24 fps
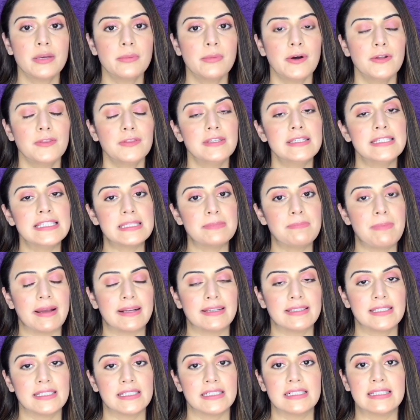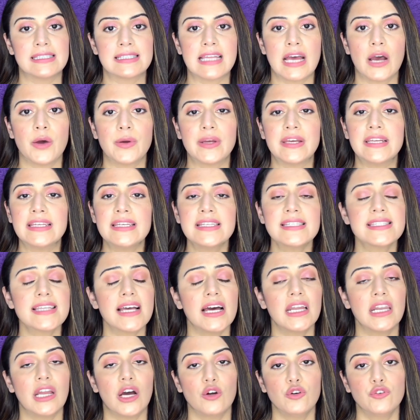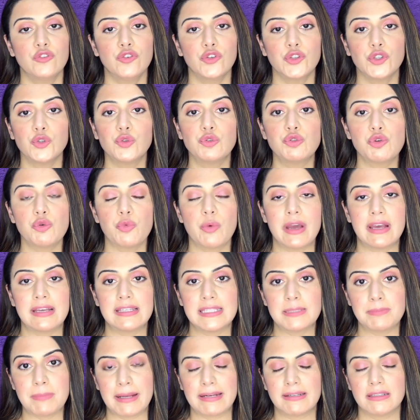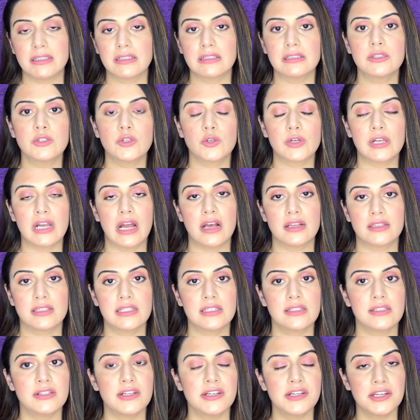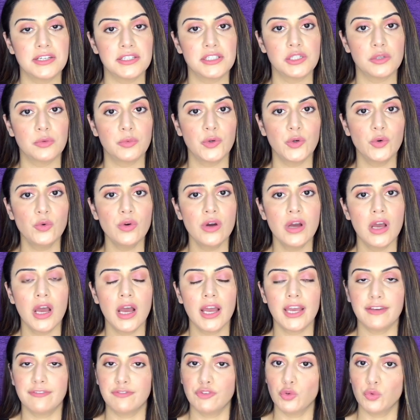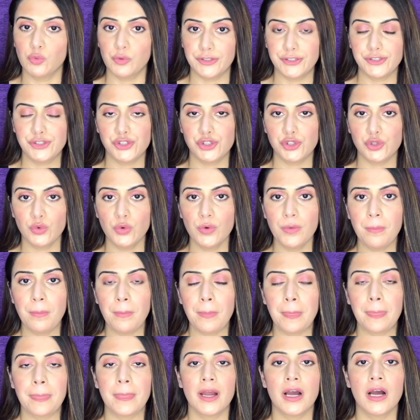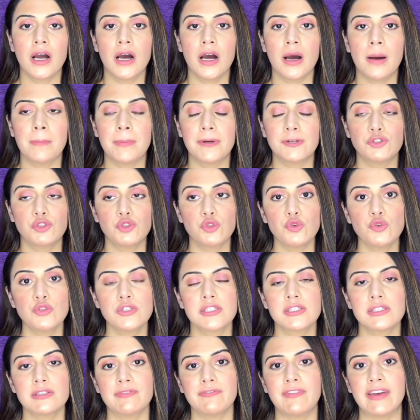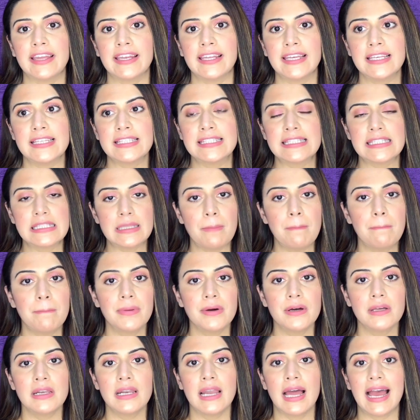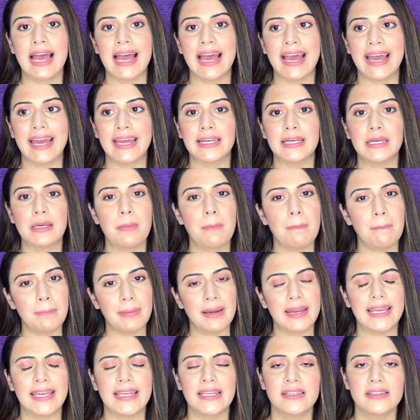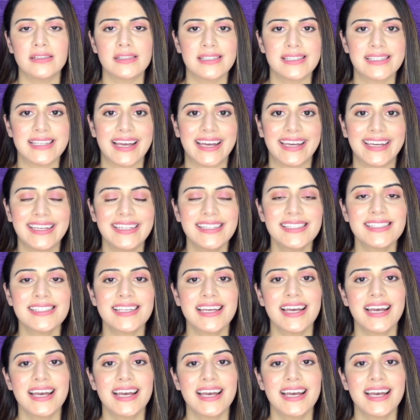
about this, spectacles. Now, it is allowed for you to wear spectacles or glasses in an interview if you wish to. But choose very simple and plain designs